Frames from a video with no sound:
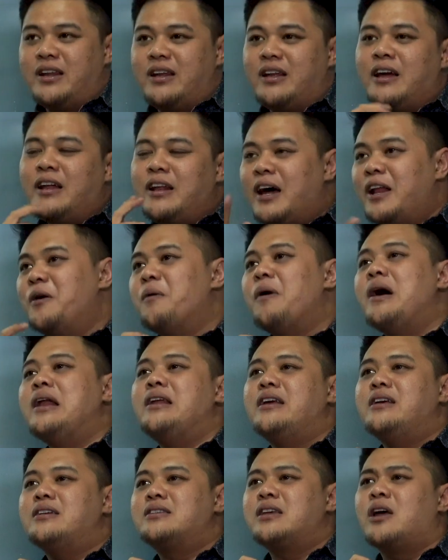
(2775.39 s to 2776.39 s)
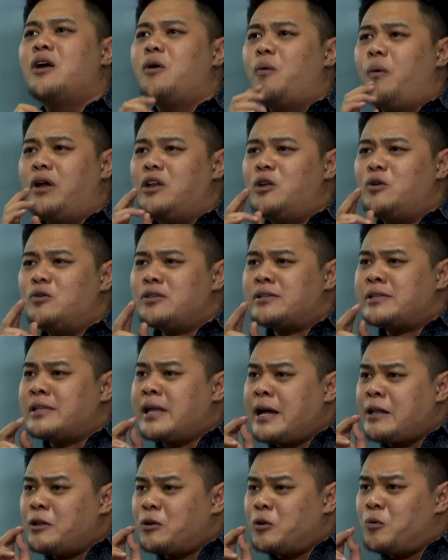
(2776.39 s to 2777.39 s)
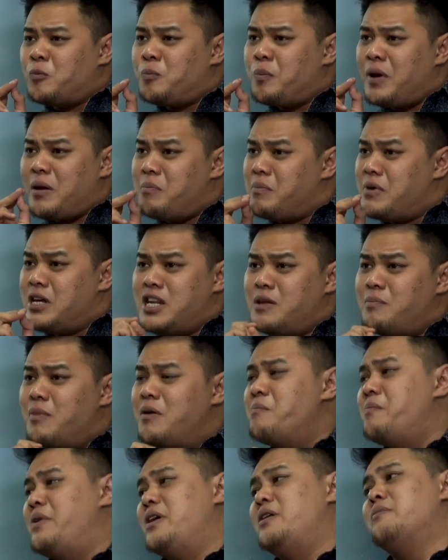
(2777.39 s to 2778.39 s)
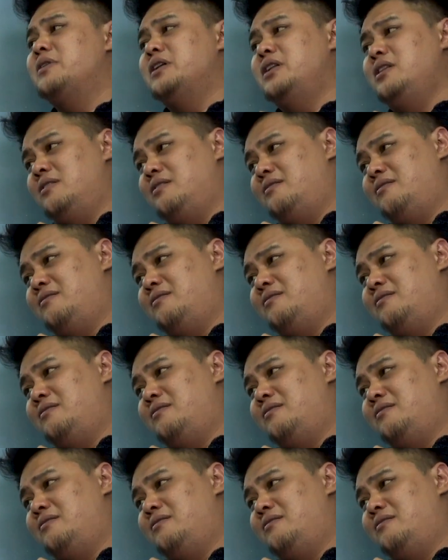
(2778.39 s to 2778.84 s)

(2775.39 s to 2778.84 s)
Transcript: Another one is when you start to pay minimum payment.